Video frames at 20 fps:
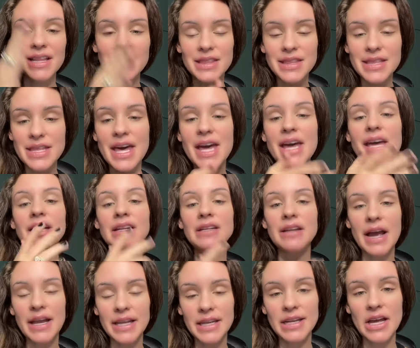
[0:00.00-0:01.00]
And
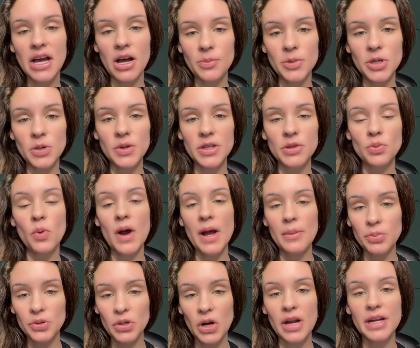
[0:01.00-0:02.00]
then I can help you with
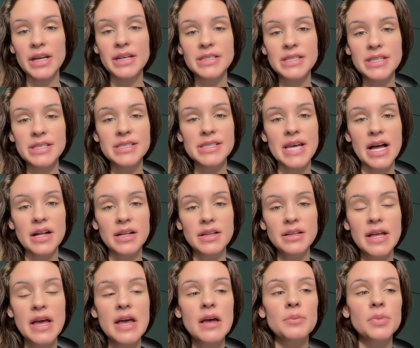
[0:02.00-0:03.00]
what product to
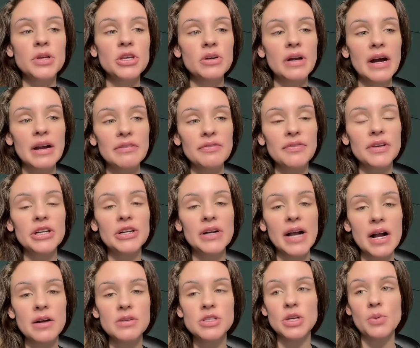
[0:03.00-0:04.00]
sell. But you have got to
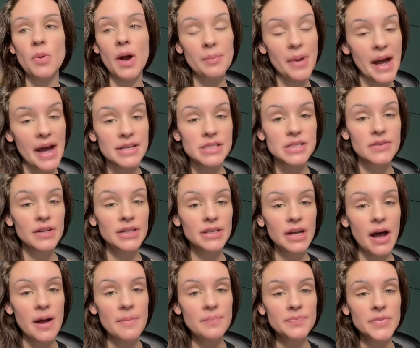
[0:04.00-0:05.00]
figure out, do you want passive
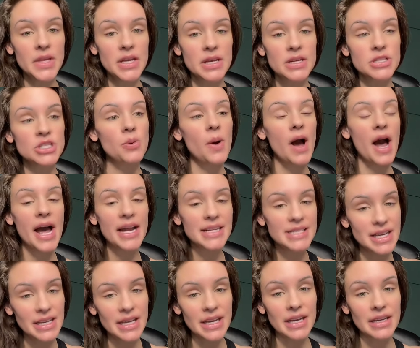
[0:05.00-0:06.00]
income? Do you want
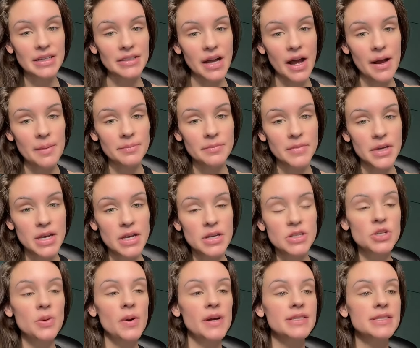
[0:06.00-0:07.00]
high ticket income?
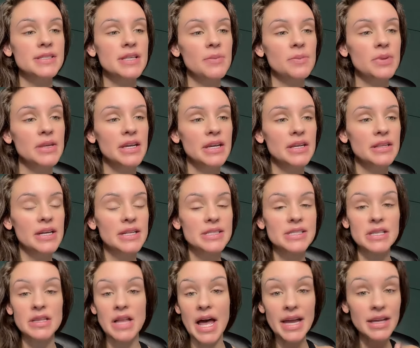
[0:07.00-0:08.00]
Do you want something
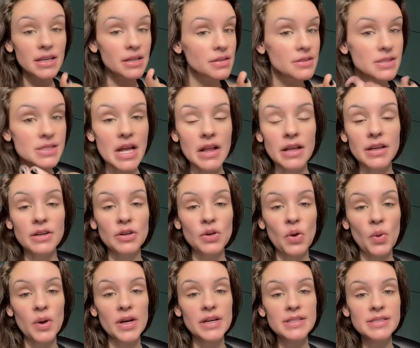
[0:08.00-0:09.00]
that's like selling
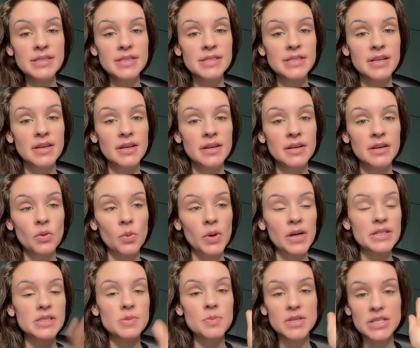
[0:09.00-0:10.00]
a course
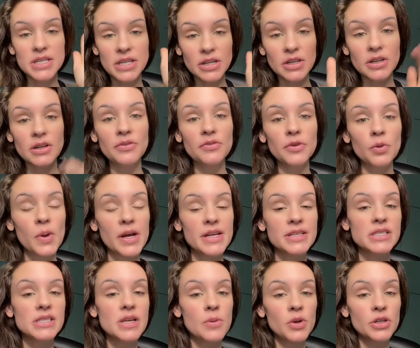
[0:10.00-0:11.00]
where it's material for
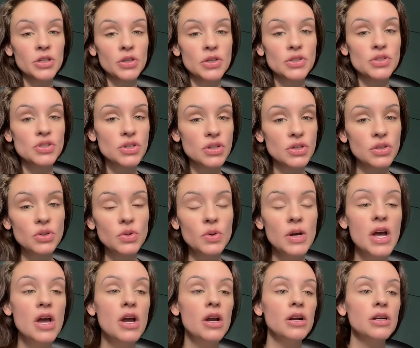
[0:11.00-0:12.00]
what someone could
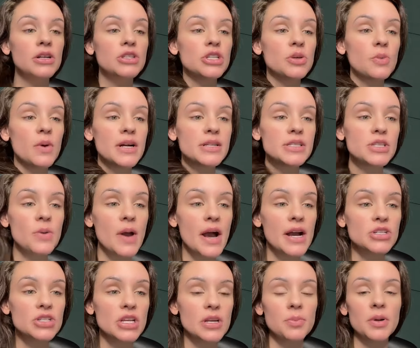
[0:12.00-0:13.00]
do? Or do you want
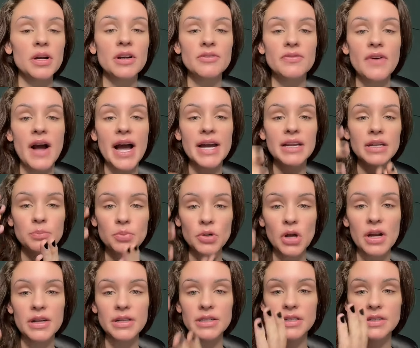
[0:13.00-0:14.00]
to actually provide a
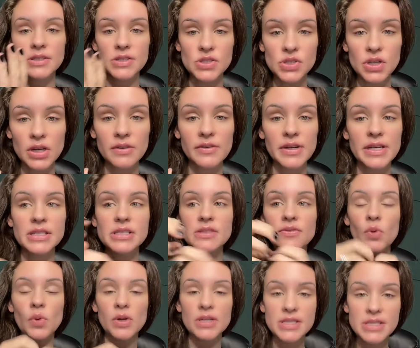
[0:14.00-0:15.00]
product and
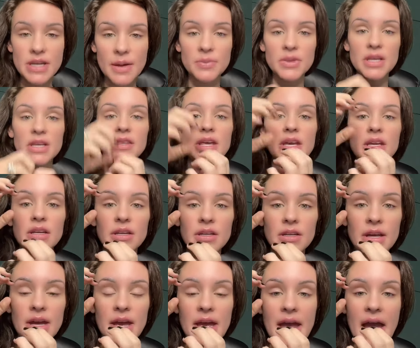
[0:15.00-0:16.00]
service for something they
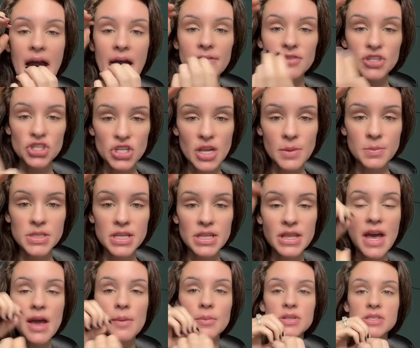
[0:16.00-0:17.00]
could have shipped to